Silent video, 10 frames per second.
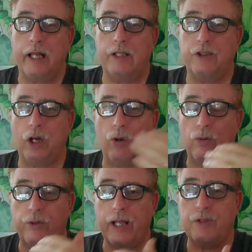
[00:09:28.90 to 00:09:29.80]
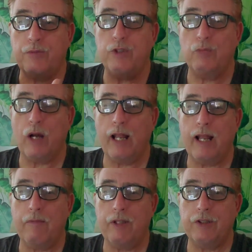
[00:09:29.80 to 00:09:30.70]
And so that's the reason why I
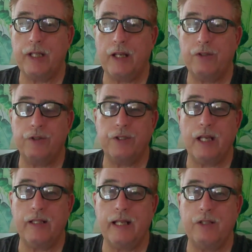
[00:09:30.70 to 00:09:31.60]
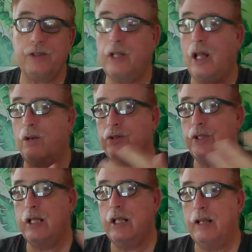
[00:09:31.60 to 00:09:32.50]
have this house. It's $9,000.
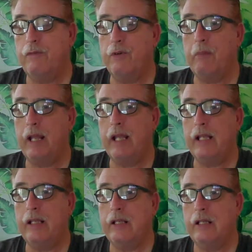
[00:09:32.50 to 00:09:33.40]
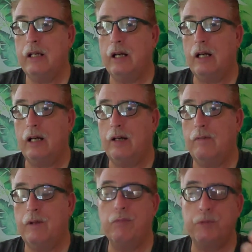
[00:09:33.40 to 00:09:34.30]
And for me,
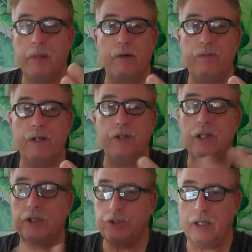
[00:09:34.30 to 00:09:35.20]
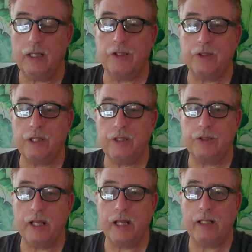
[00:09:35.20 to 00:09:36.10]
it was beneficial, and it still is to this
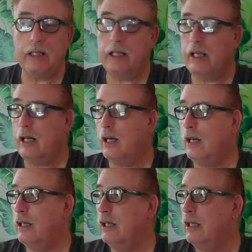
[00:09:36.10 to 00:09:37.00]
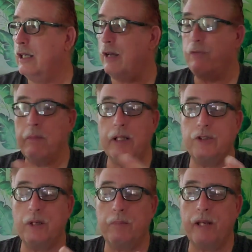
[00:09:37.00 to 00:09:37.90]
day. God forbid
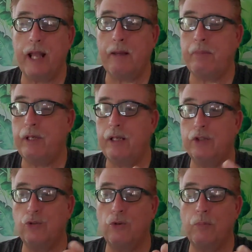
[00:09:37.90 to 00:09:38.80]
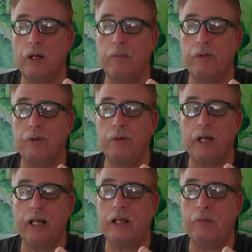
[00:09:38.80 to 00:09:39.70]
something happened and a storm come through
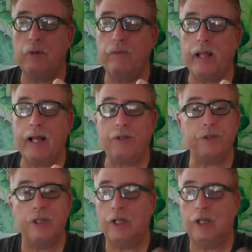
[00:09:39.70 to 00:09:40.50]
and I need to move the house.